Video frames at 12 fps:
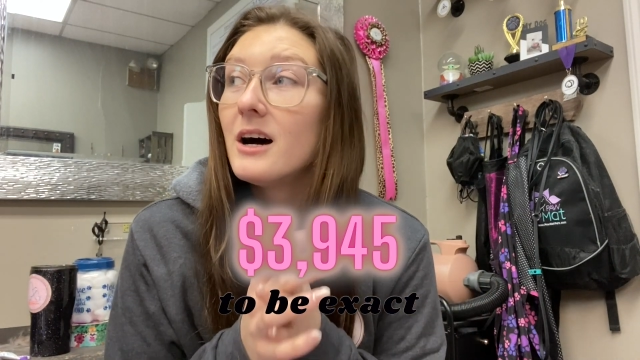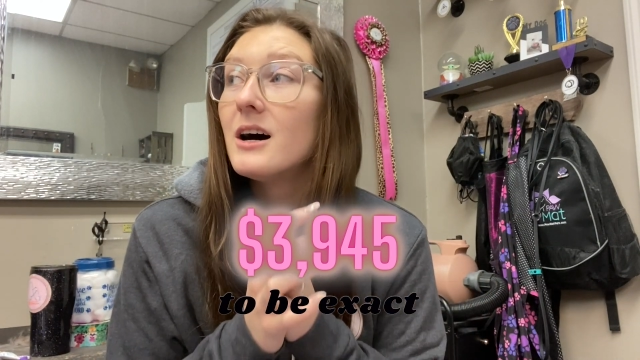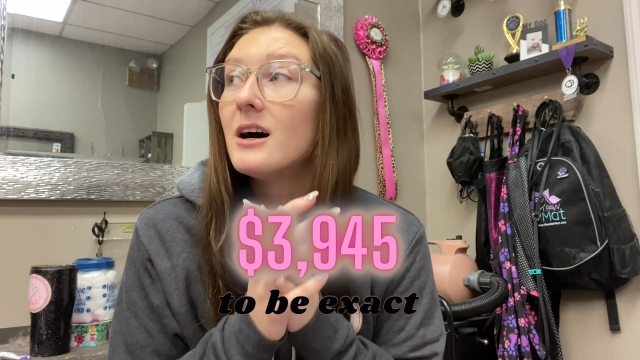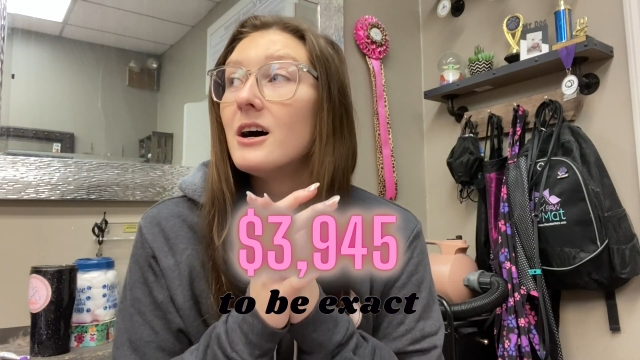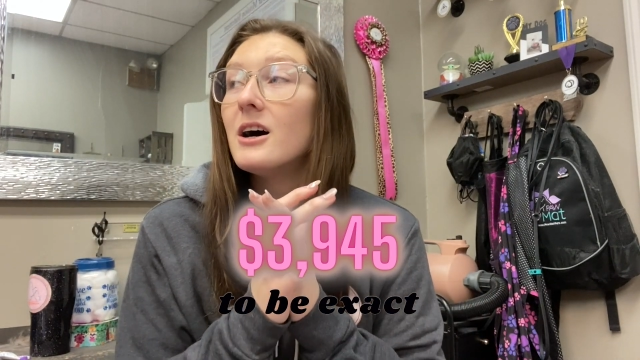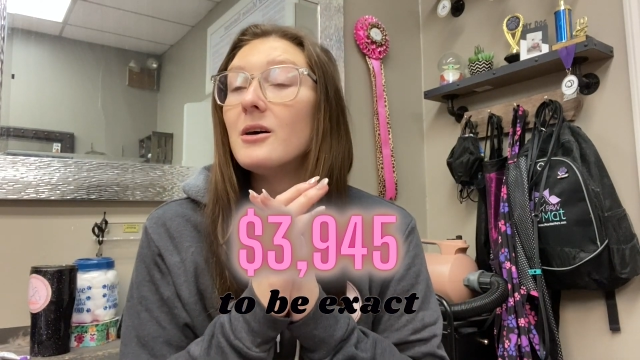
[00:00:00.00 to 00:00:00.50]

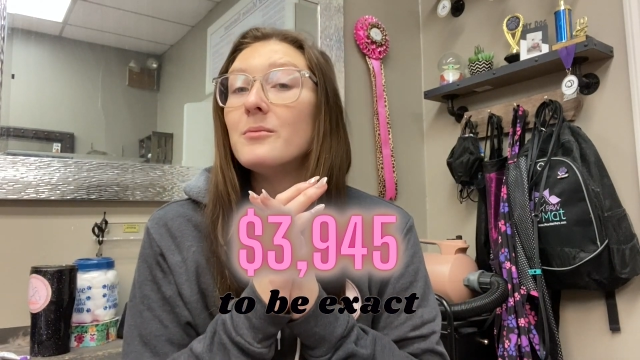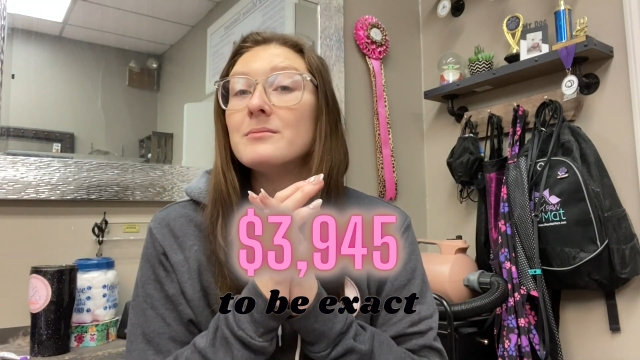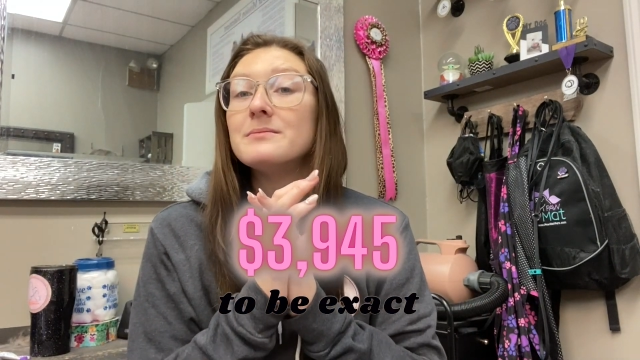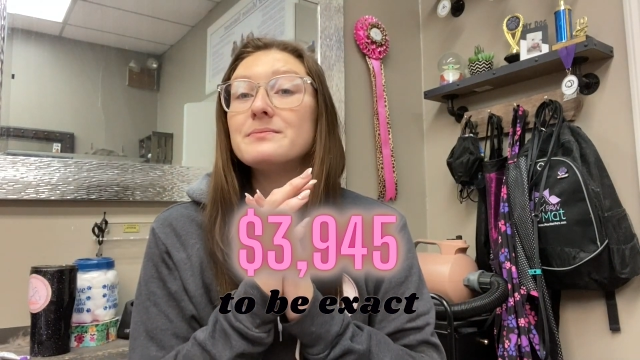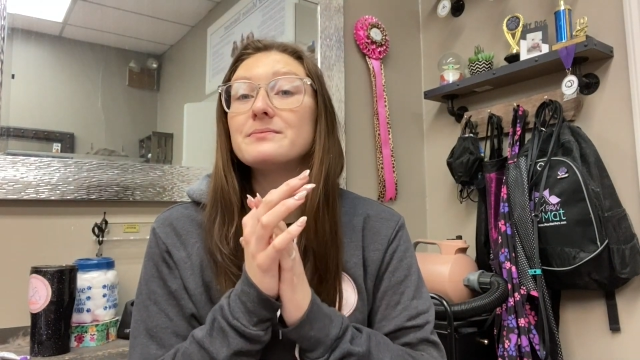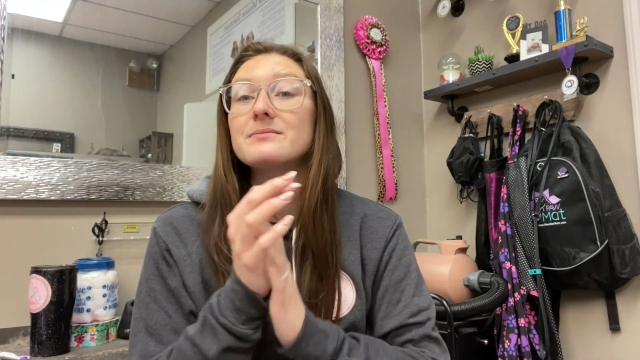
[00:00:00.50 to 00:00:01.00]

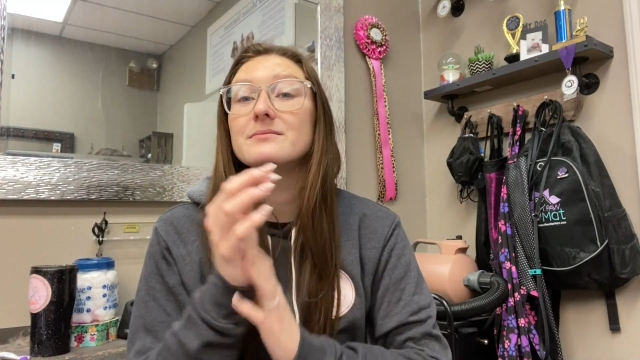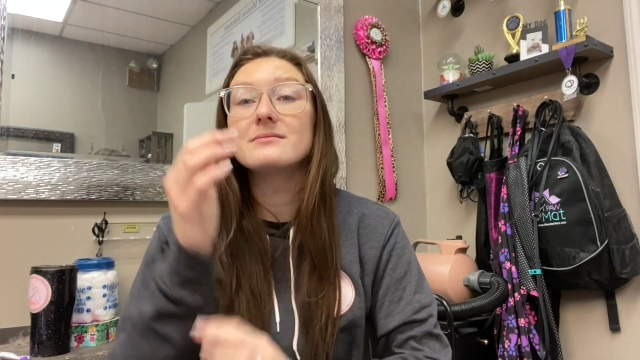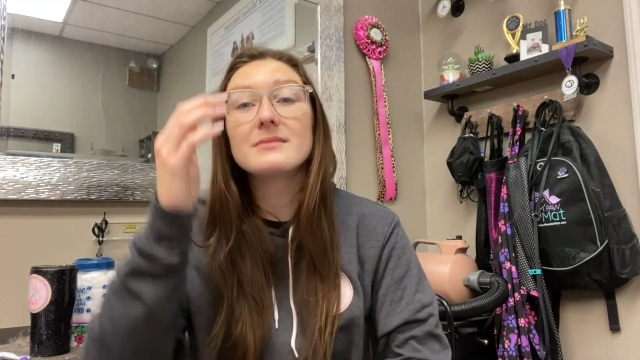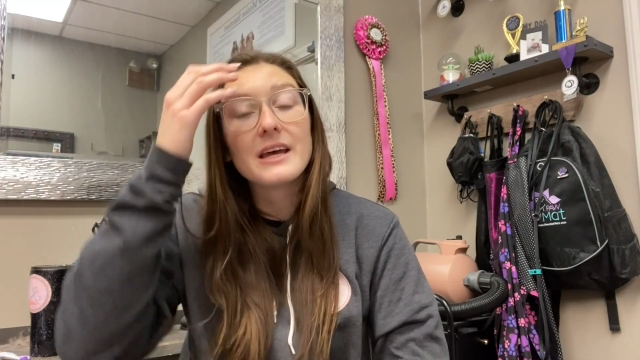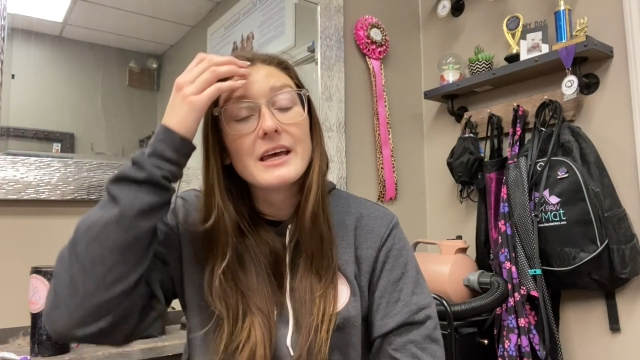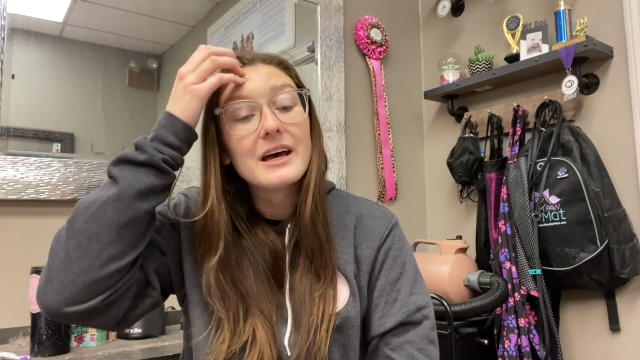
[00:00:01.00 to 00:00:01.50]
And
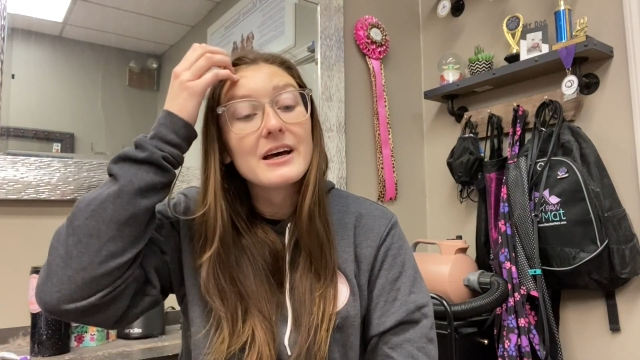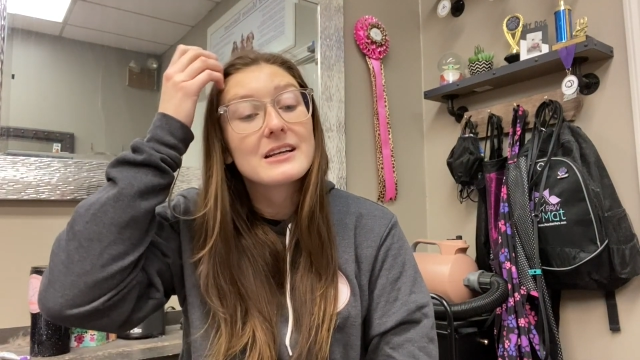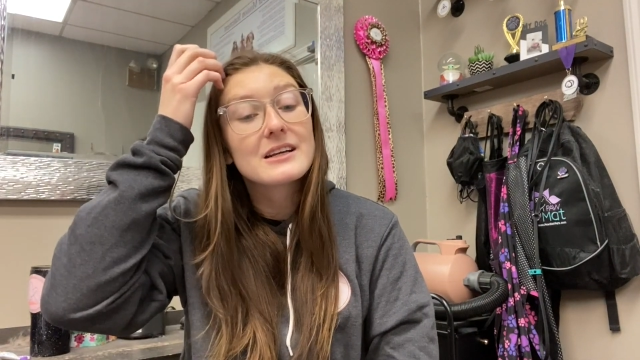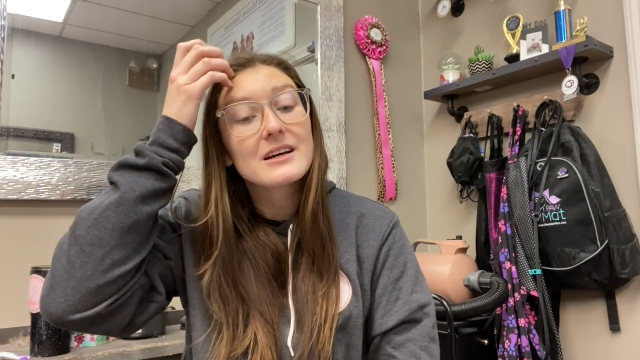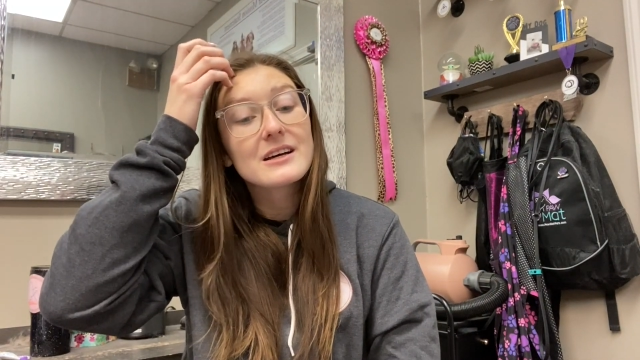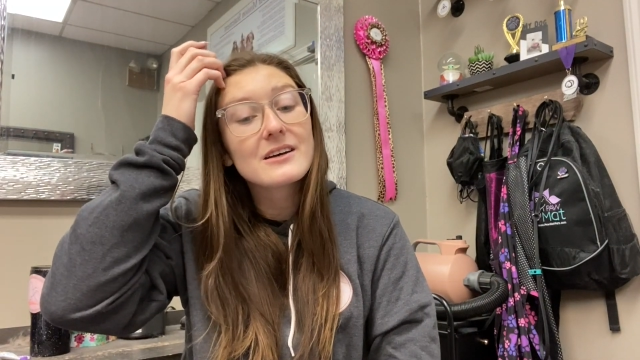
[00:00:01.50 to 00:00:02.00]

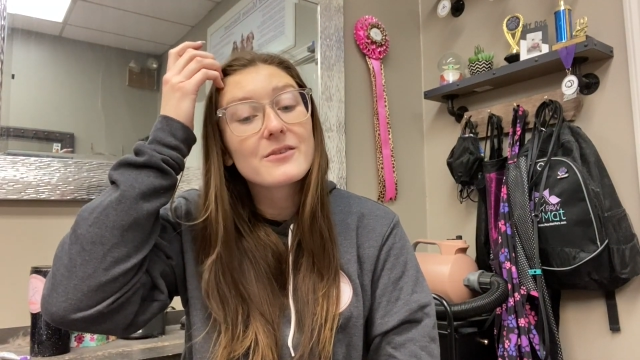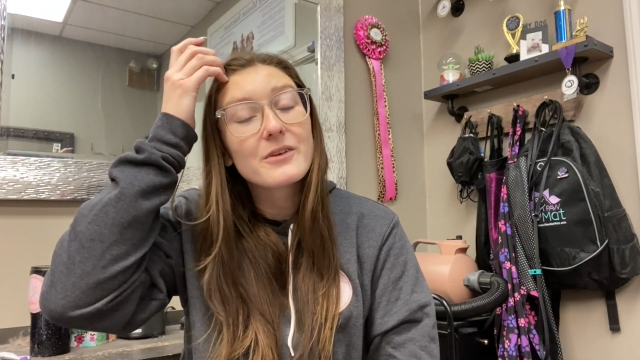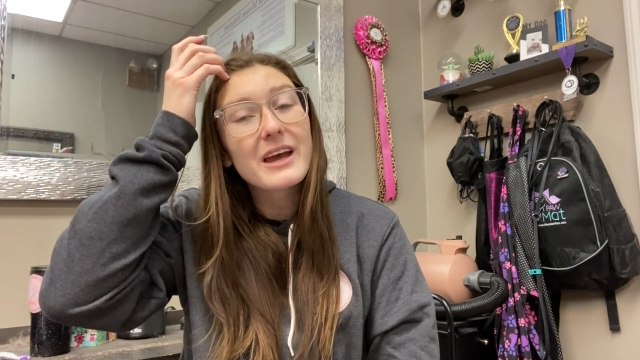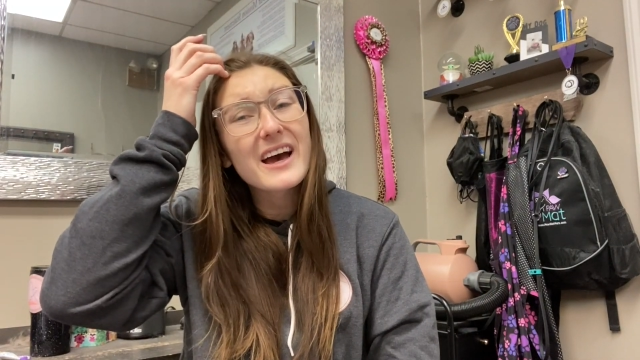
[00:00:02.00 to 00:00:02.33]
we